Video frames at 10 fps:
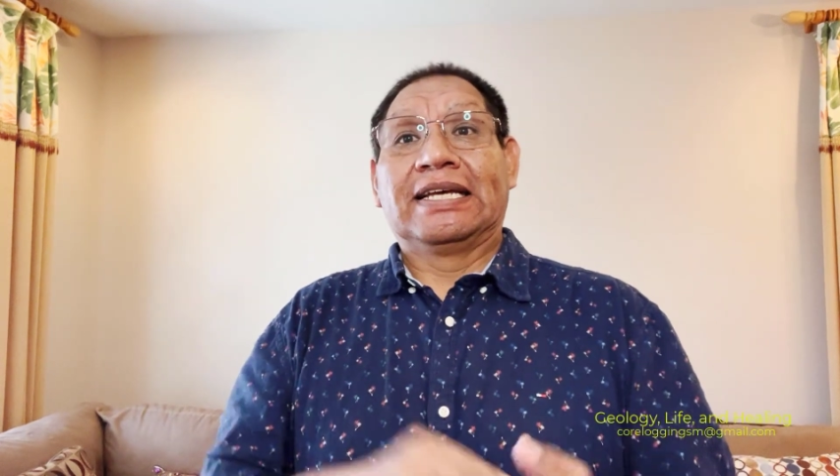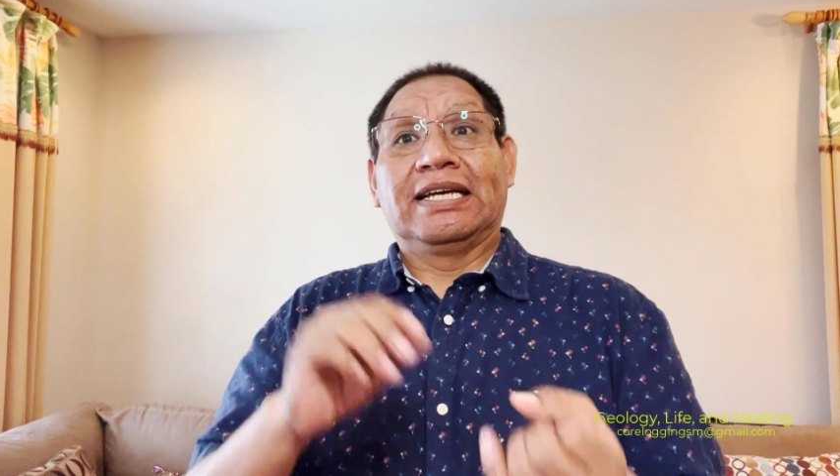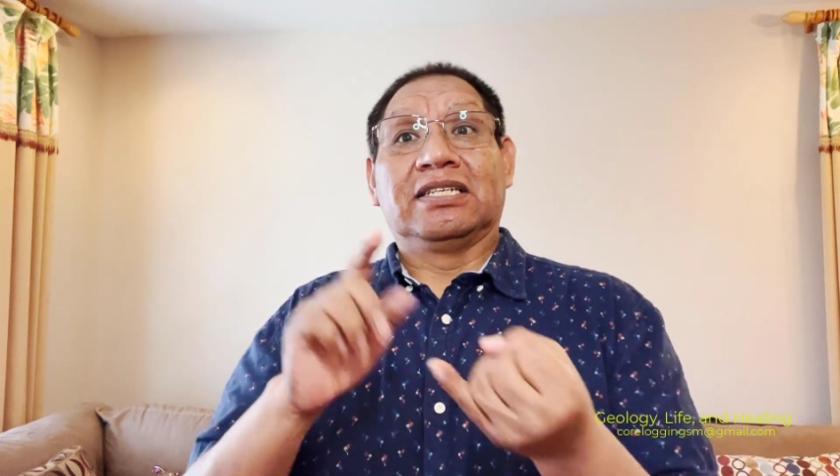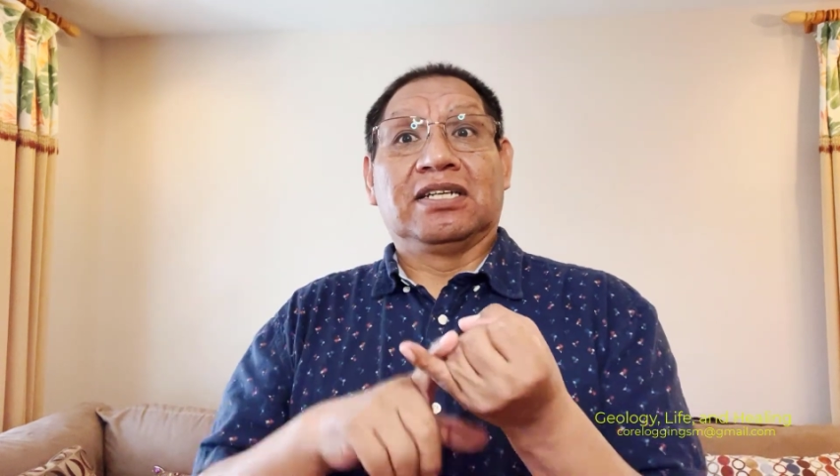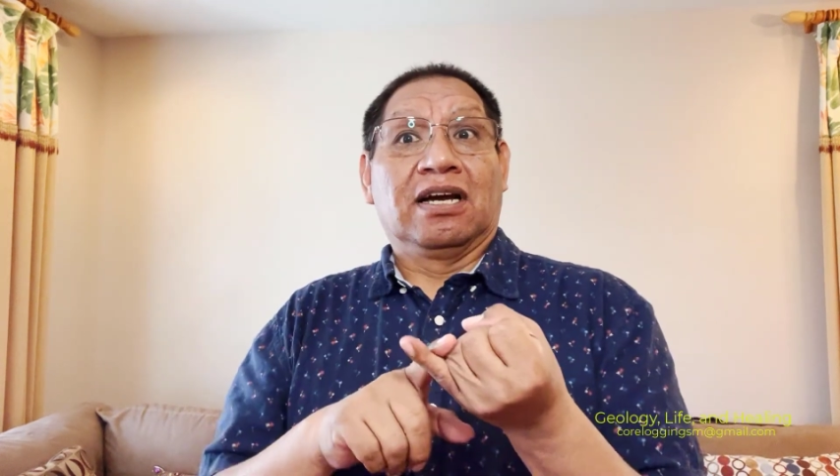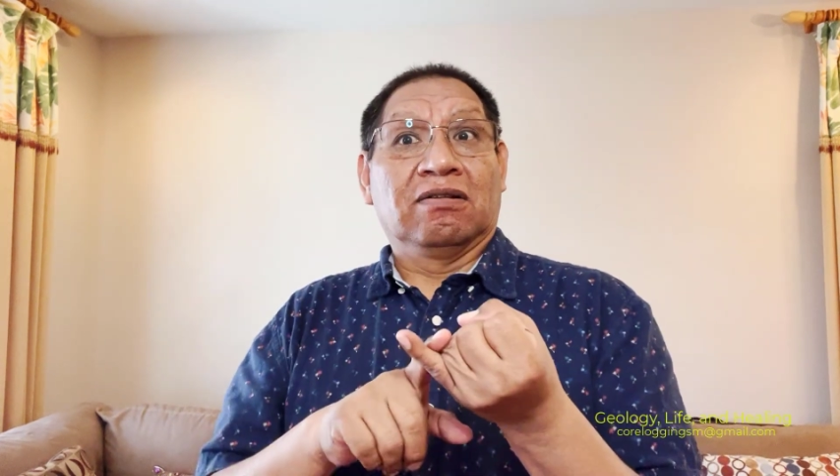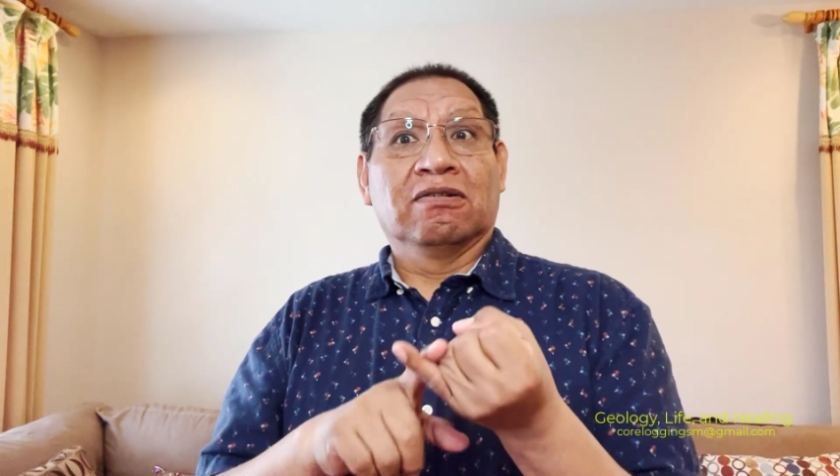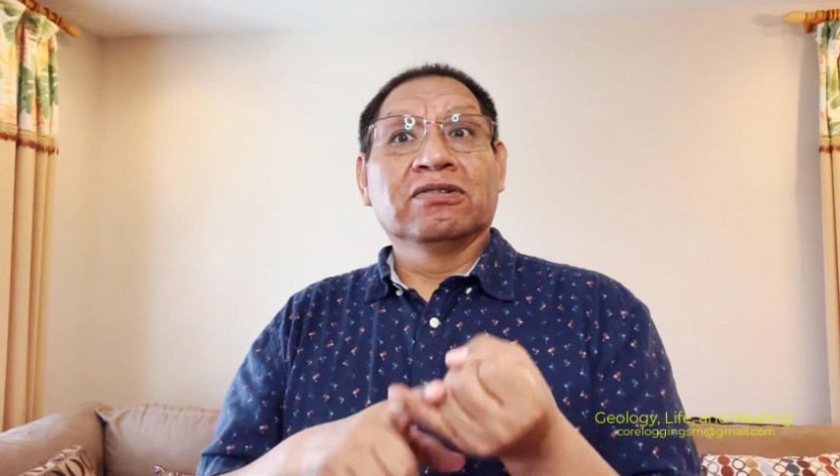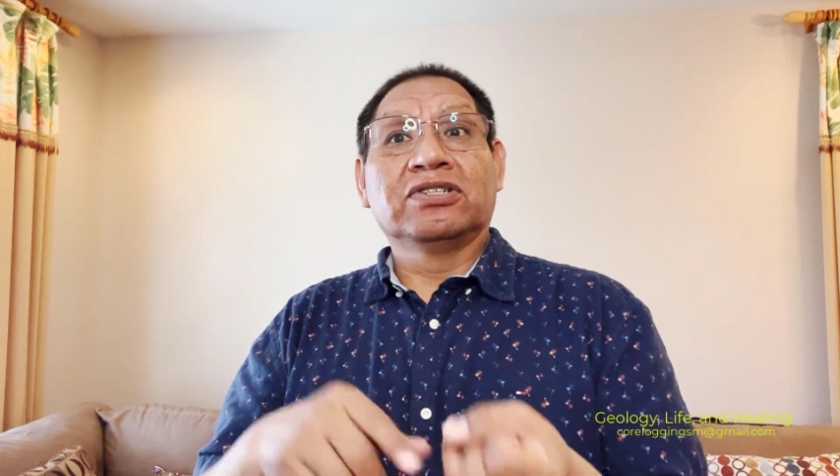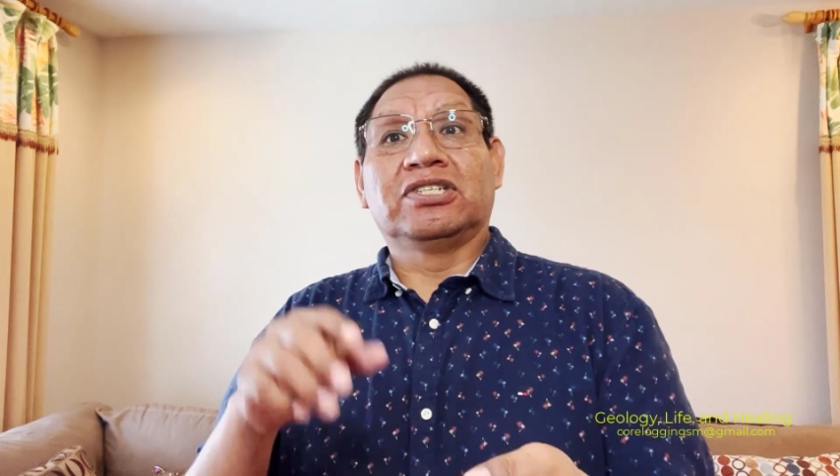is
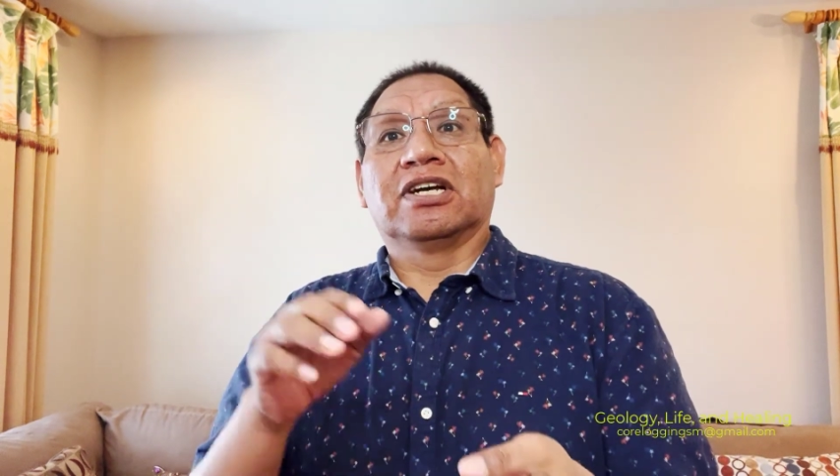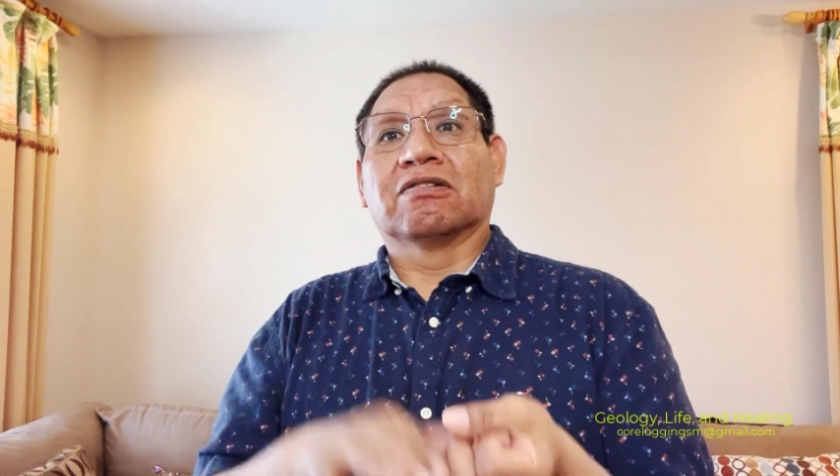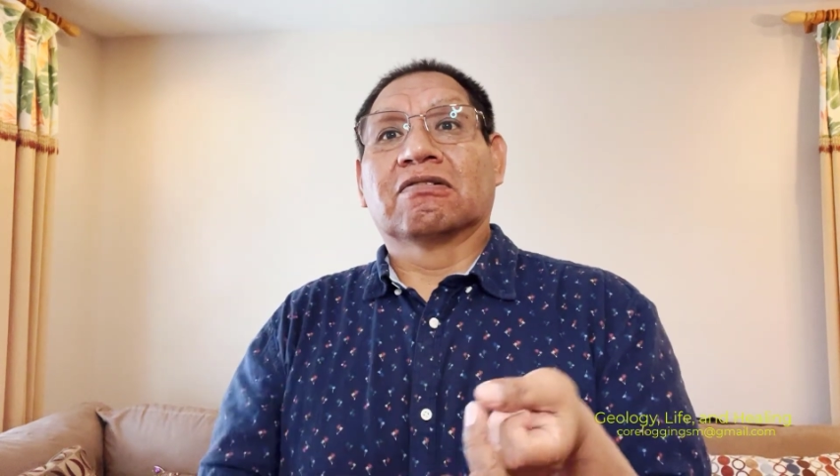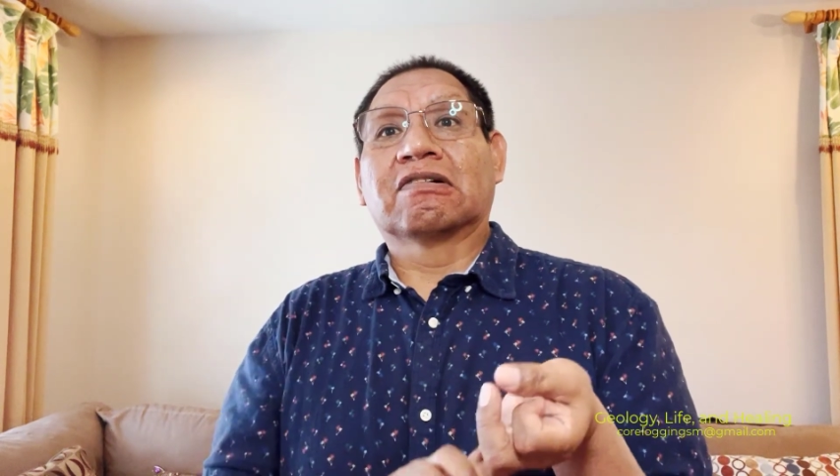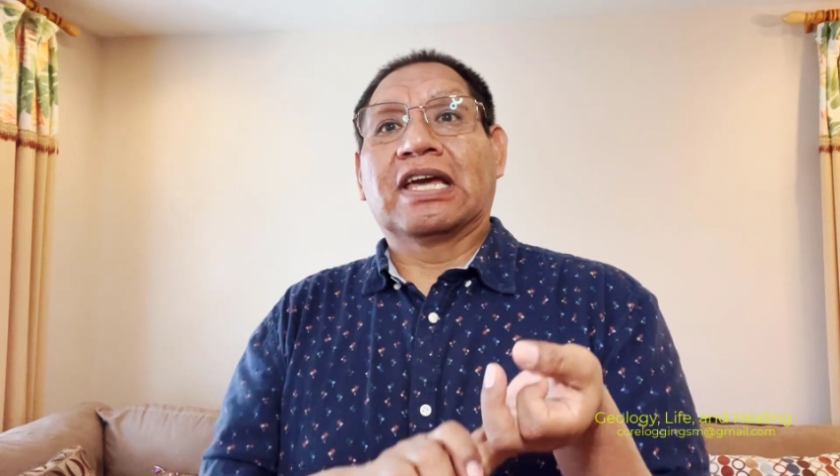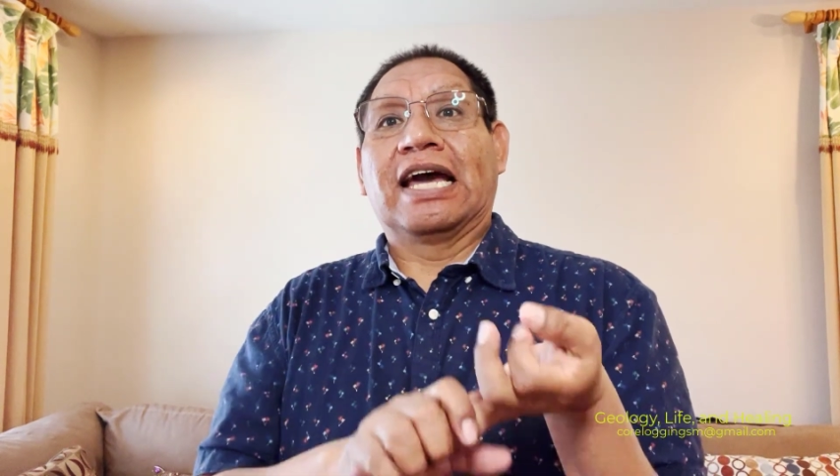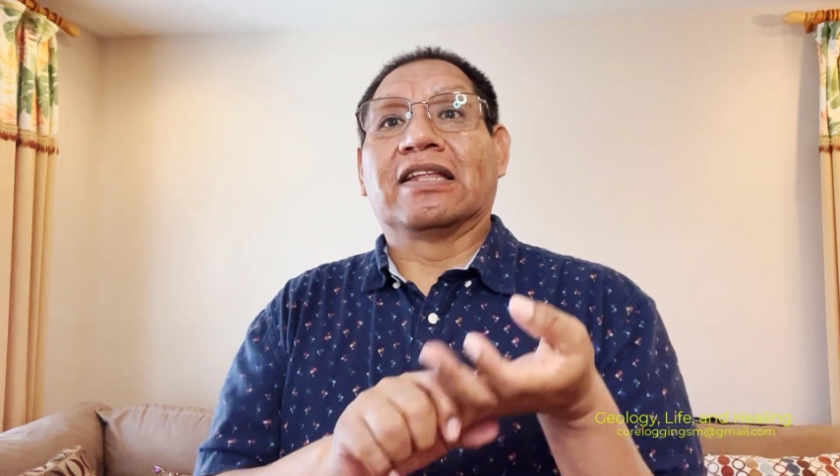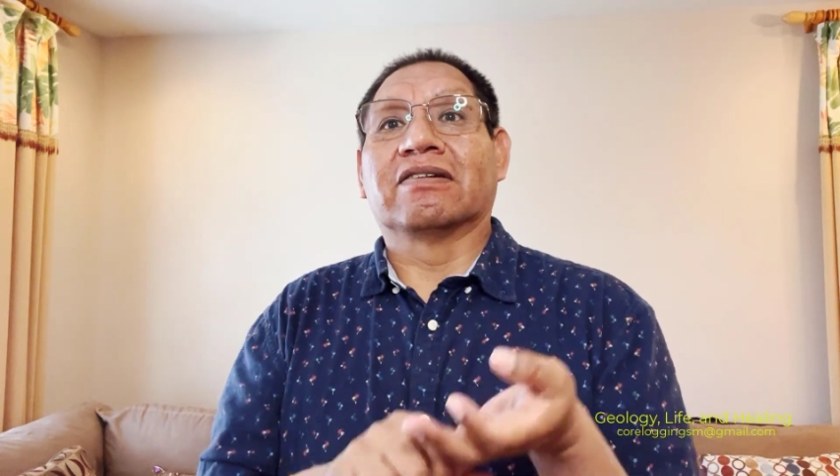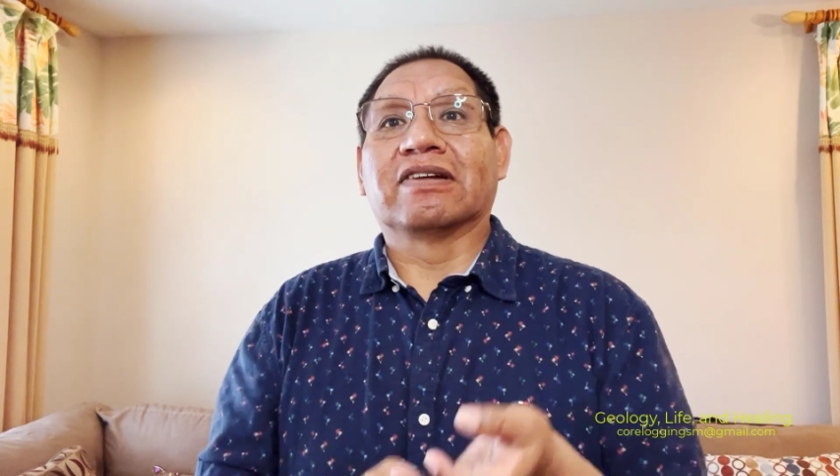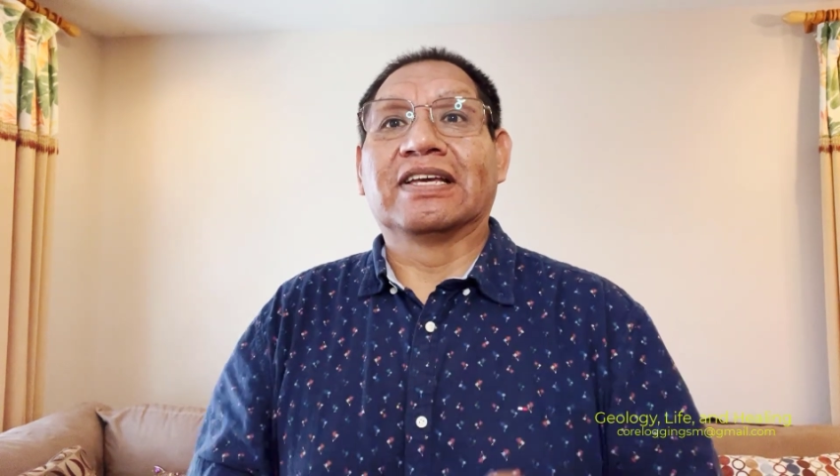yellow
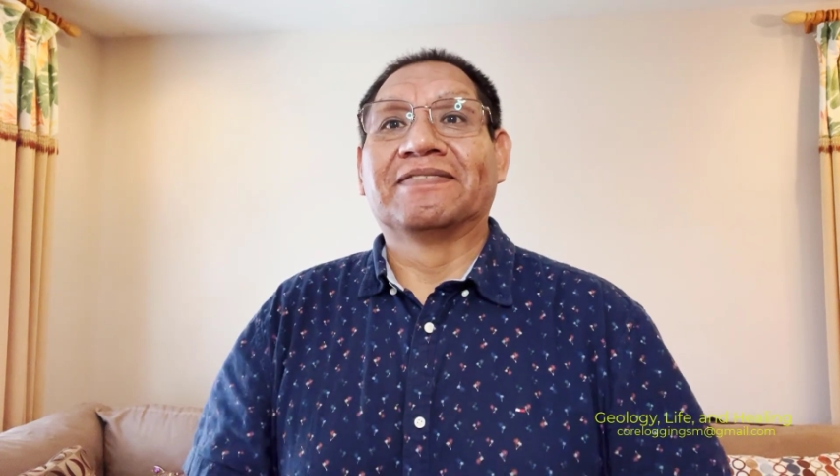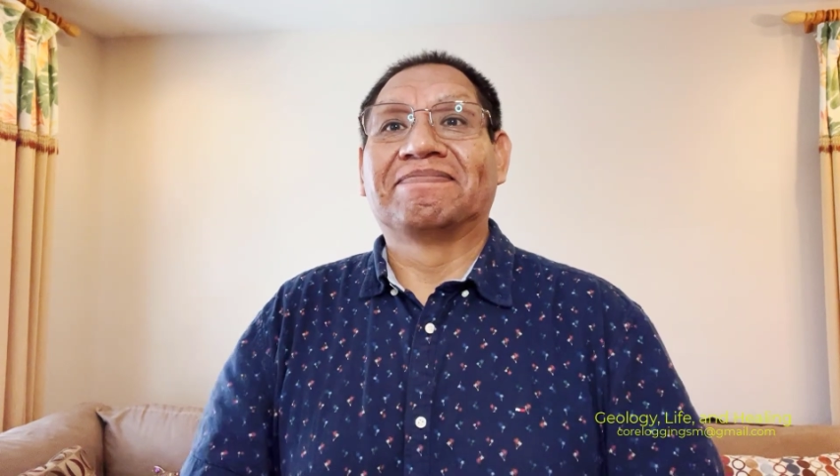canary.